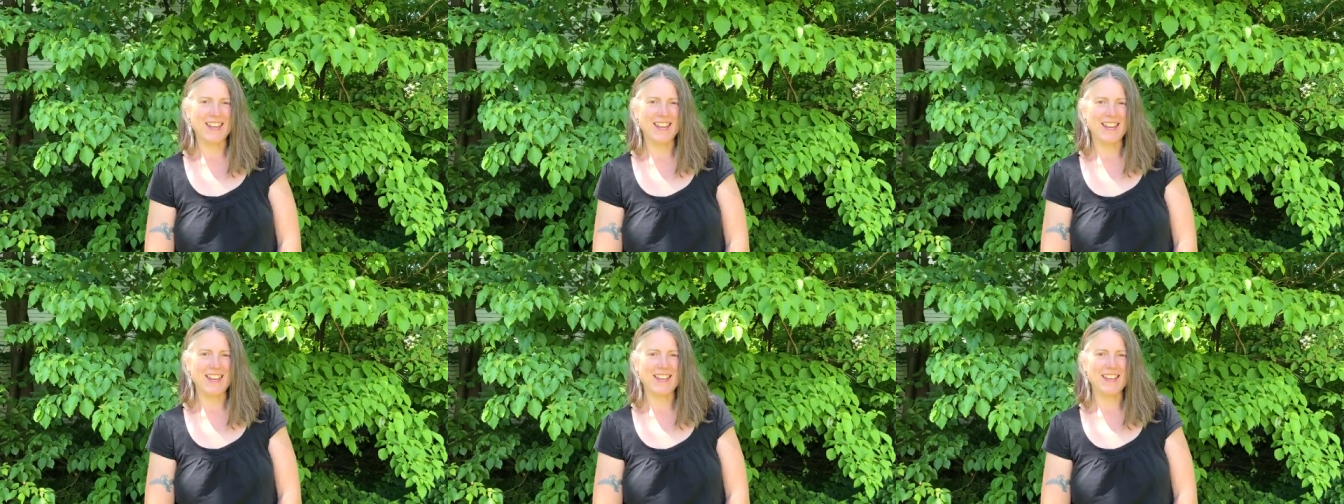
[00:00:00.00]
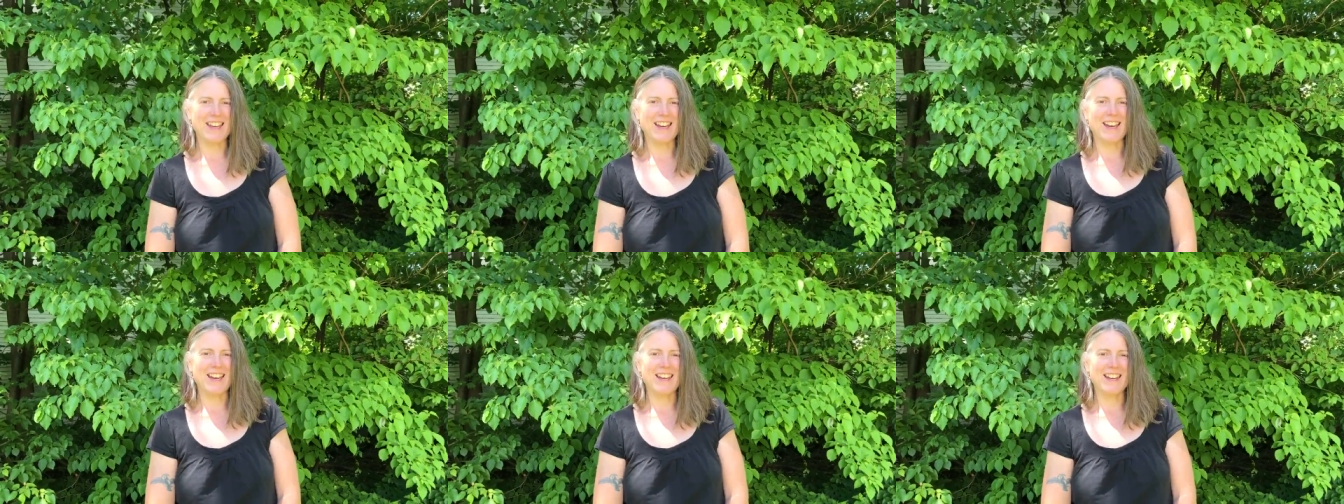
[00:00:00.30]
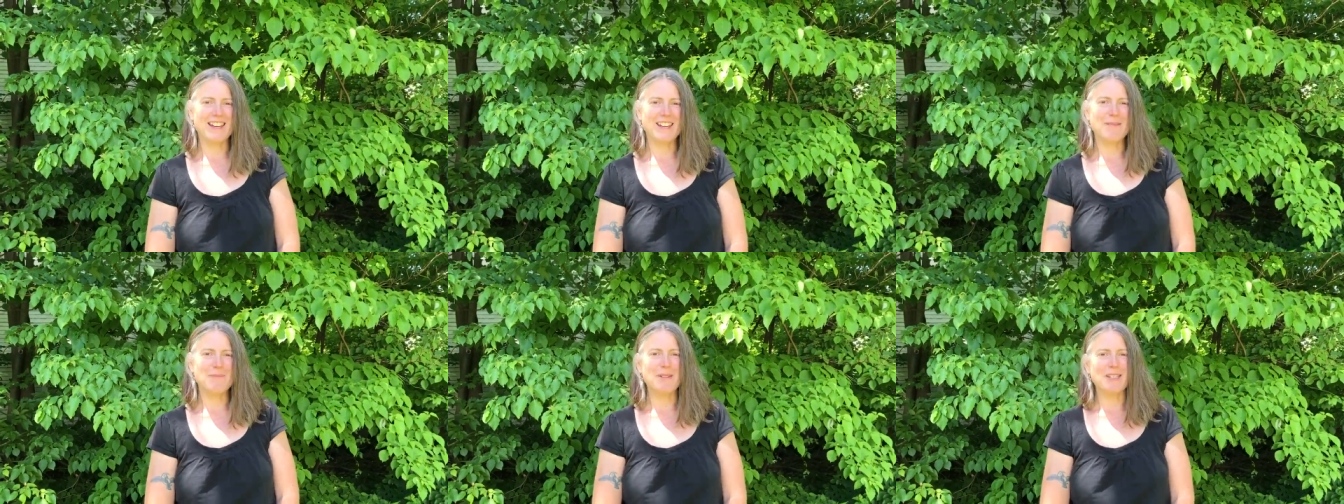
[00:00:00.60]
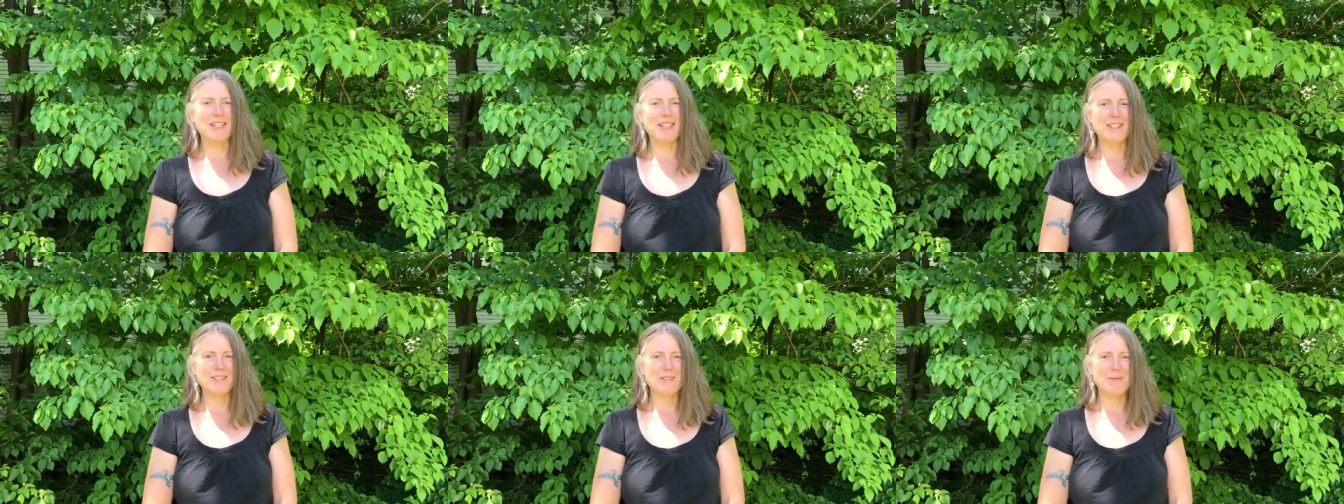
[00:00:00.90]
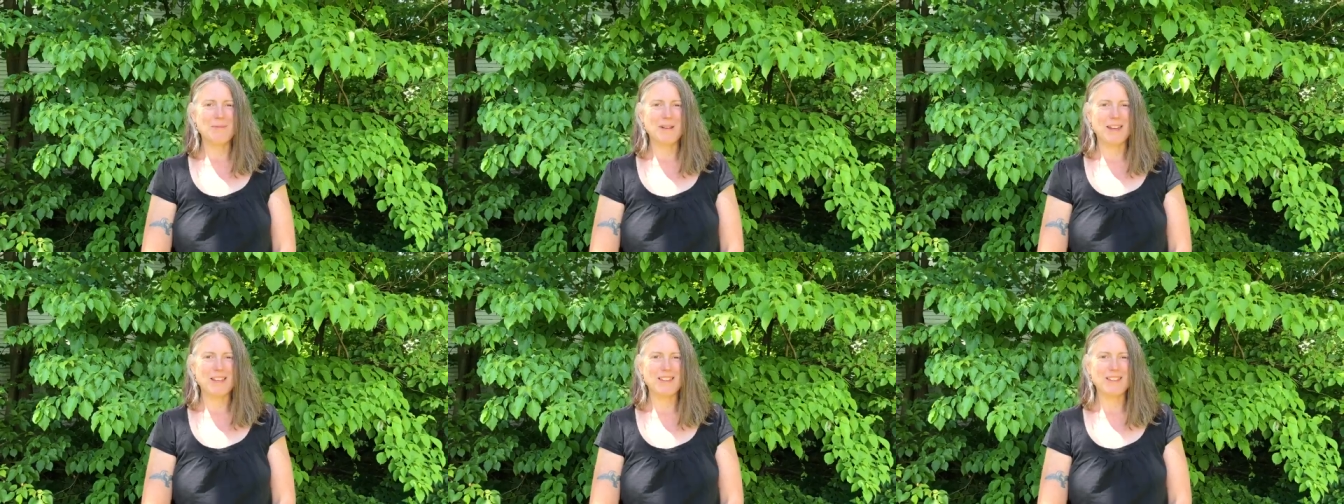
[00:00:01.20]
and I am a
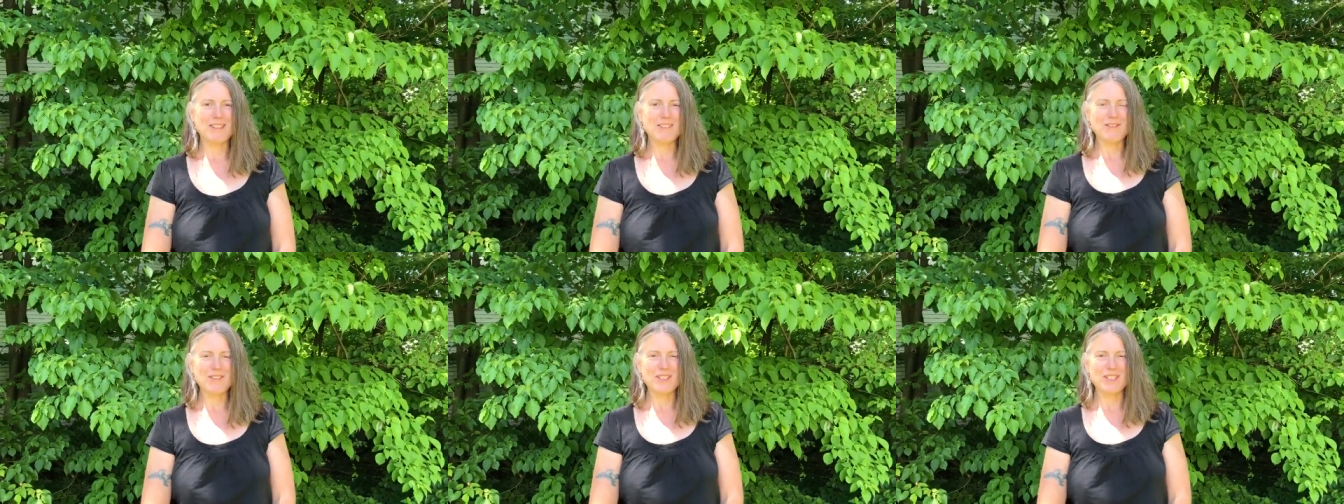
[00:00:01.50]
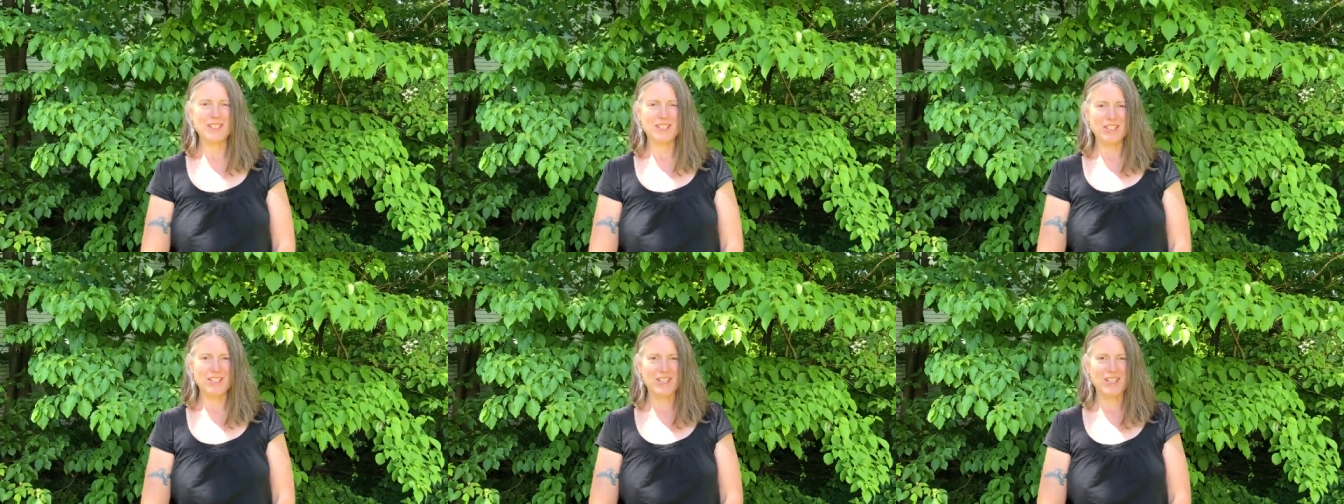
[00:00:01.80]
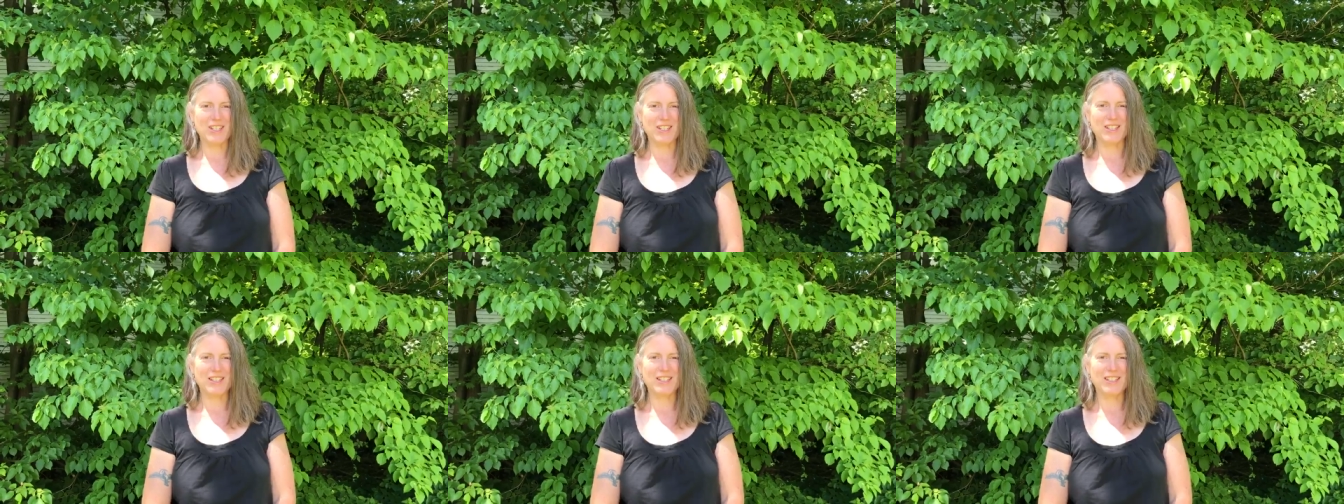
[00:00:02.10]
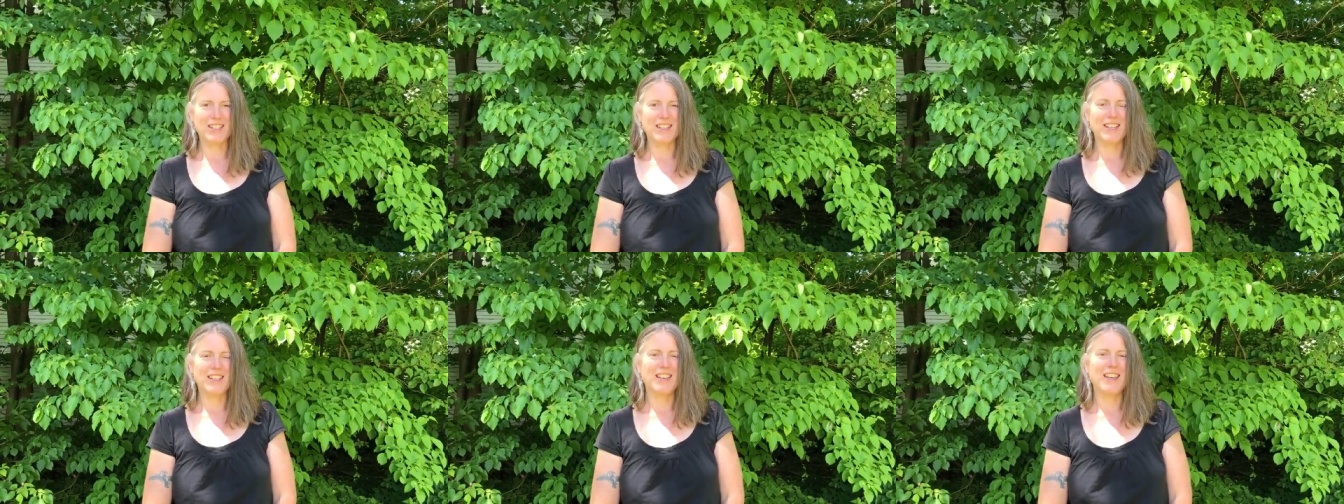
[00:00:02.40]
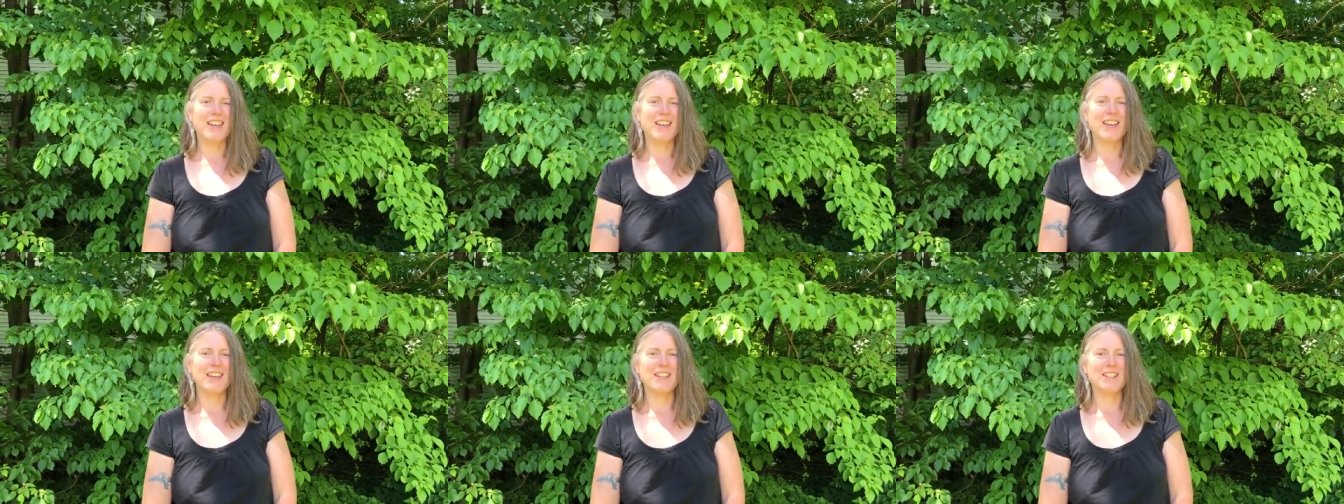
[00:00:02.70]
naturopathic physician
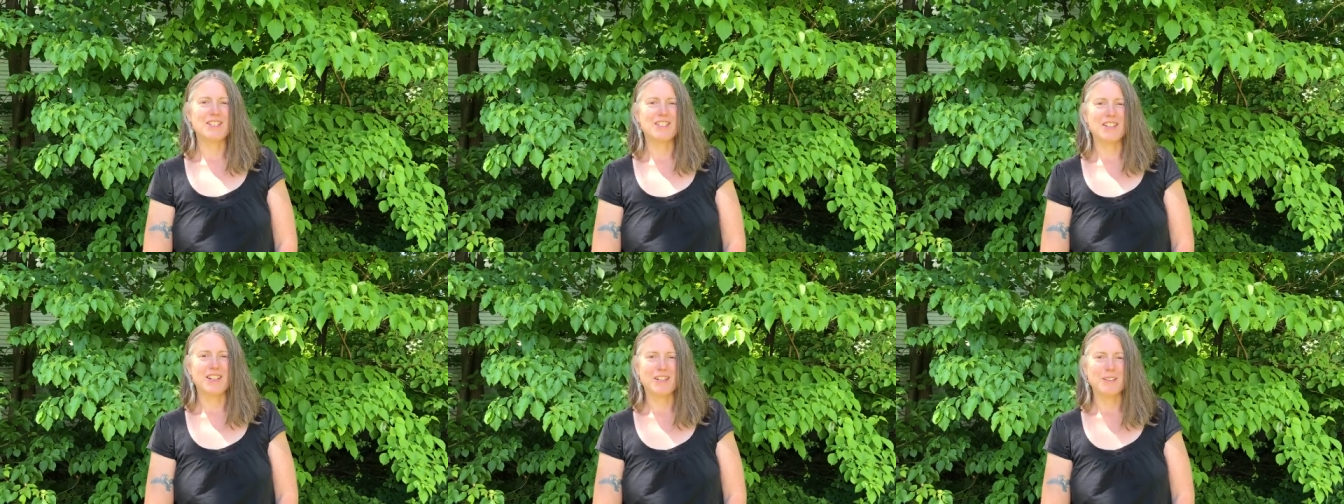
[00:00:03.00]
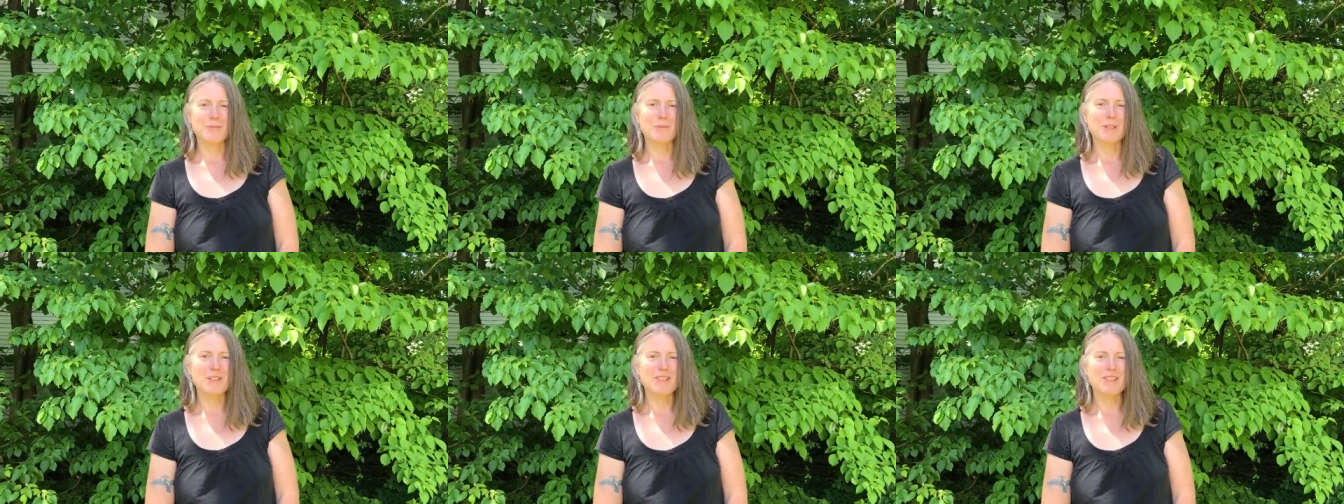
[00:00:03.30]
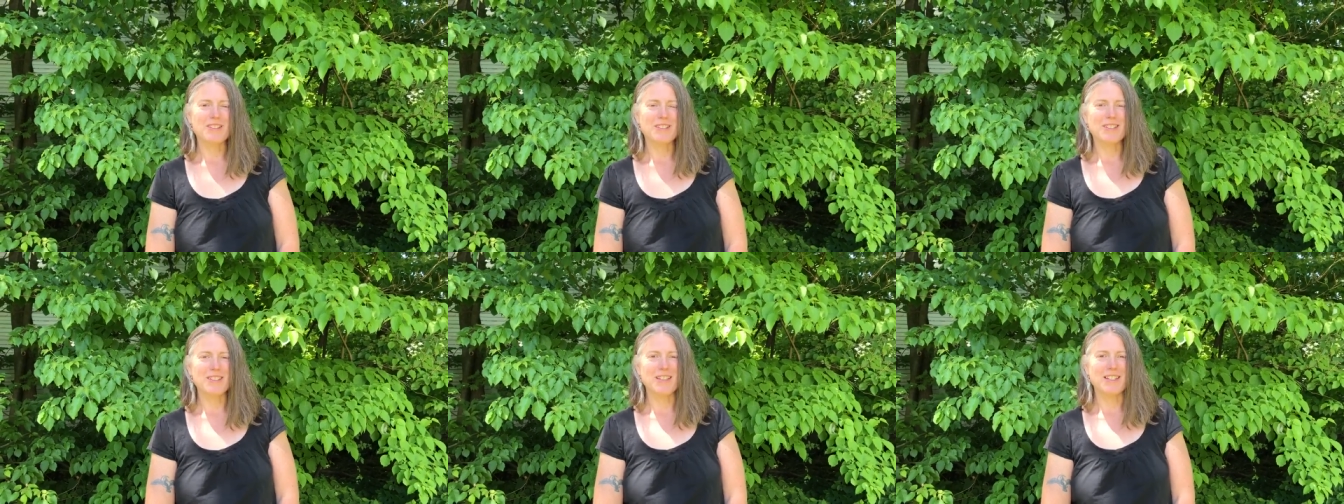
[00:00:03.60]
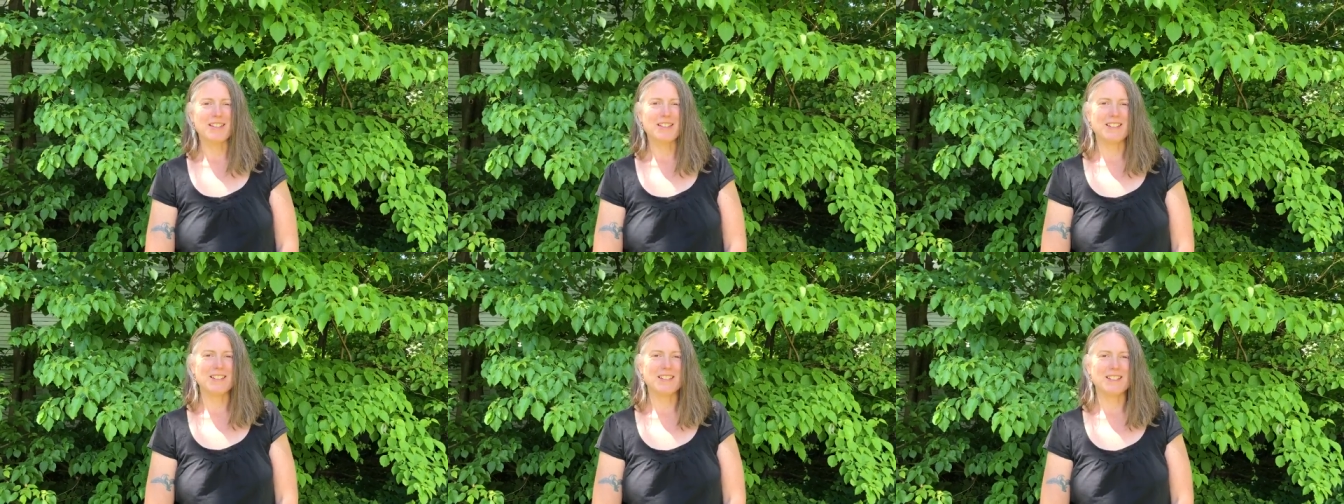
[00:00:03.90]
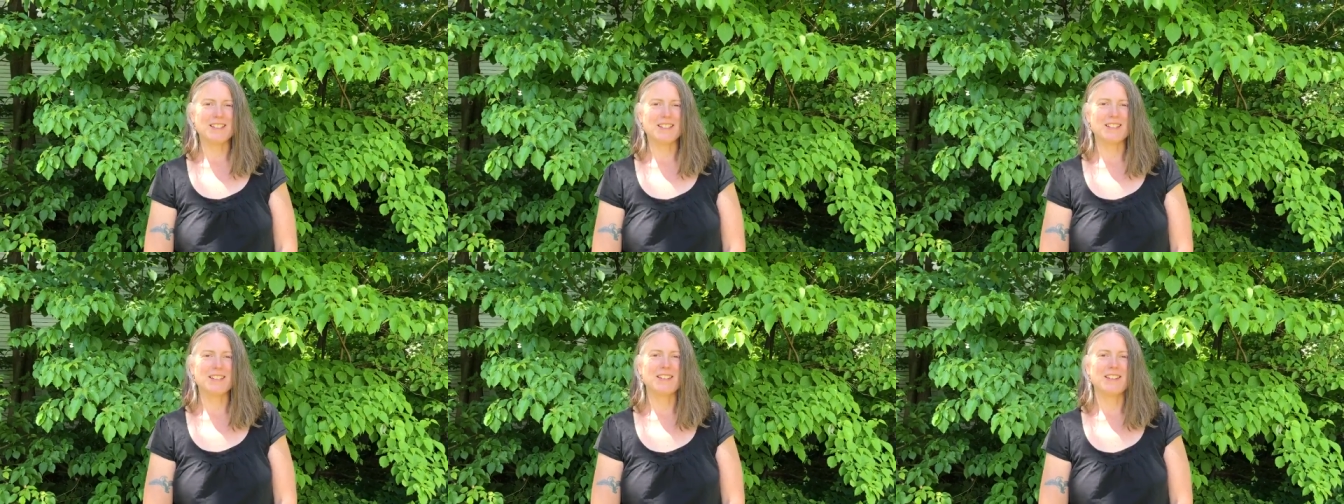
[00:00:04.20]
and a childbirth
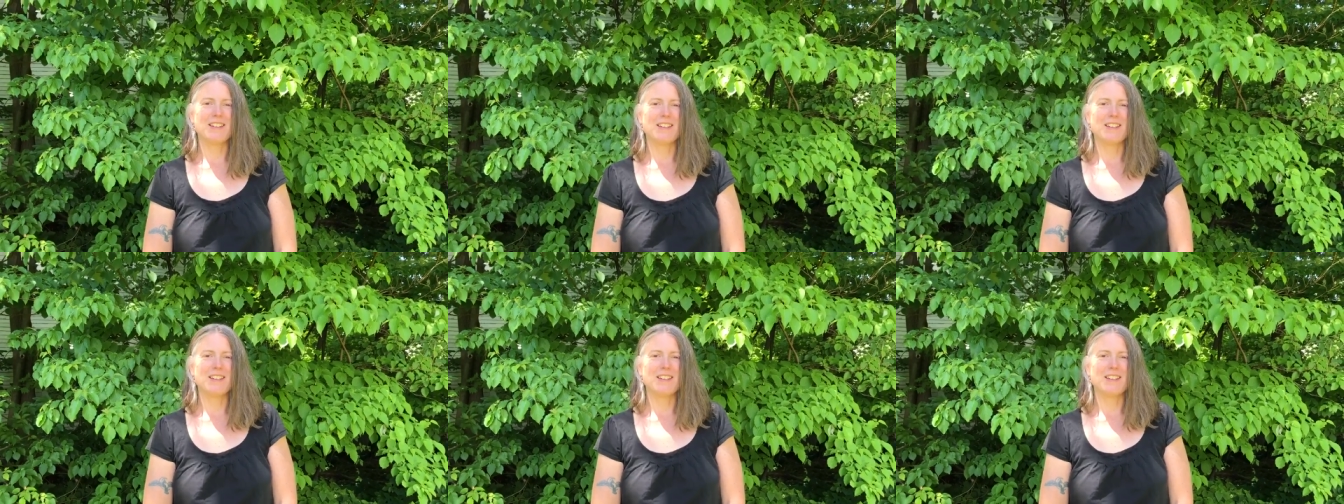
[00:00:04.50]
attendant